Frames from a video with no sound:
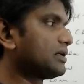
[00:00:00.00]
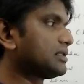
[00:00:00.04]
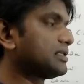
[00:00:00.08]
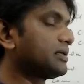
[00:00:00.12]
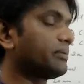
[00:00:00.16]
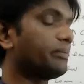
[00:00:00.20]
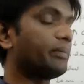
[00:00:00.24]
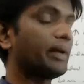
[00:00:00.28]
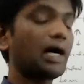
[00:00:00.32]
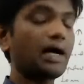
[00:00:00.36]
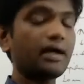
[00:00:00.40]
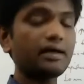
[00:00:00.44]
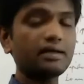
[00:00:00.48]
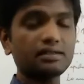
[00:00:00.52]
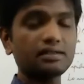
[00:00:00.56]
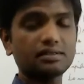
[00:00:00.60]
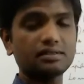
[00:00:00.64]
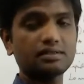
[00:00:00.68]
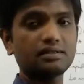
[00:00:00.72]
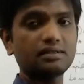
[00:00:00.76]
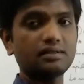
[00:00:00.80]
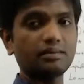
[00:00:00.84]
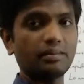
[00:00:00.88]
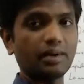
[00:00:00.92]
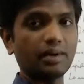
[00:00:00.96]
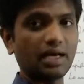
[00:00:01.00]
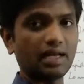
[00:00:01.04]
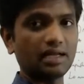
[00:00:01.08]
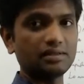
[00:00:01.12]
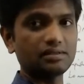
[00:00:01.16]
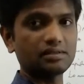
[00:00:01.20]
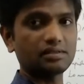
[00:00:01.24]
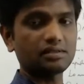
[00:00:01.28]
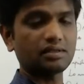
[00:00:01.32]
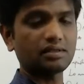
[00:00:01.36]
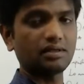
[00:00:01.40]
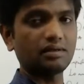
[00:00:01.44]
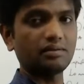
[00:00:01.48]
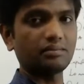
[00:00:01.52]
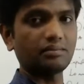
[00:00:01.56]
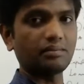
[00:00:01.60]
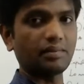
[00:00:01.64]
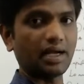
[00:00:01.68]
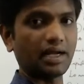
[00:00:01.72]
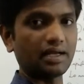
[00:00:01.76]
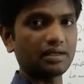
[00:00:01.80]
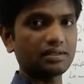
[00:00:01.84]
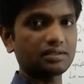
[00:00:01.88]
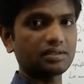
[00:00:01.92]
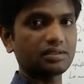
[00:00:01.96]
the banks, the balance in
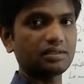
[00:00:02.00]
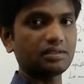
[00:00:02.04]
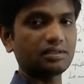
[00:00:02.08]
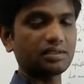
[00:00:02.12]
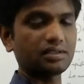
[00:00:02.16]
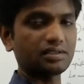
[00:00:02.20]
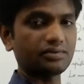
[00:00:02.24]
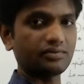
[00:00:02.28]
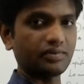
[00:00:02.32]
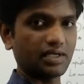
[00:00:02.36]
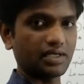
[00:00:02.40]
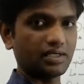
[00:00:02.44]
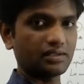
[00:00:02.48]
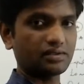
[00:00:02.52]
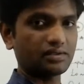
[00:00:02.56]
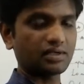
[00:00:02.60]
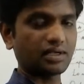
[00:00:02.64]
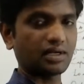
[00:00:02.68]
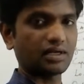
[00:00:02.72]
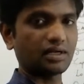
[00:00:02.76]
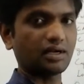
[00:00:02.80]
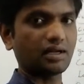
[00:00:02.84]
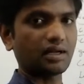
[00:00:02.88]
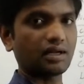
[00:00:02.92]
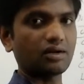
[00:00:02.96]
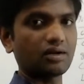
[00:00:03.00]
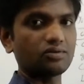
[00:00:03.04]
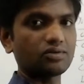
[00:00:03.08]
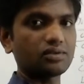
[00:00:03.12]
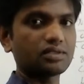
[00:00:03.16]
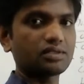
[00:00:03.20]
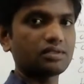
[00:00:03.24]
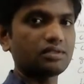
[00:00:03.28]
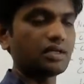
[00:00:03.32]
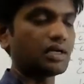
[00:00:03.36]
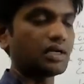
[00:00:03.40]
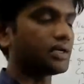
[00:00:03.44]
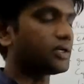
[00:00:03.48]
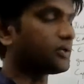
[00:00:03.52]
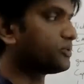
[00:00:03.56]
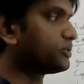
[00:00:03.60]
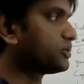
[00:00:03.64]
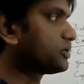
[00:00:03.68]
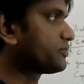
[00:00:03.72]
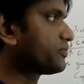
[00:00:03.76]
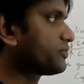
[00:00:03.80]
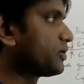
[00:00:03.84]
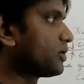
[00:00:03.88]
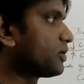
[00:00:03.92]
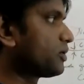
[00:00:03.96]
banks, that is various current accounts that you
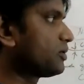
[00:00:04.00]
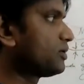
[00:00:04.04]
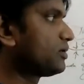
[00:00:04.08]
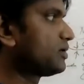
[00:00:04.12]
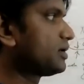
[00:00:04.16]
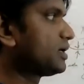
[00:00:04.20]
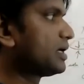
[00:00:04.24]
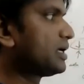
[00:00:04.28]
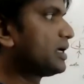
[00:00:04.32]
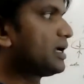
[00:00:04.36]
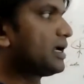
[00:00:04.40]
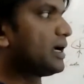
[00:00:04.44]
would follow,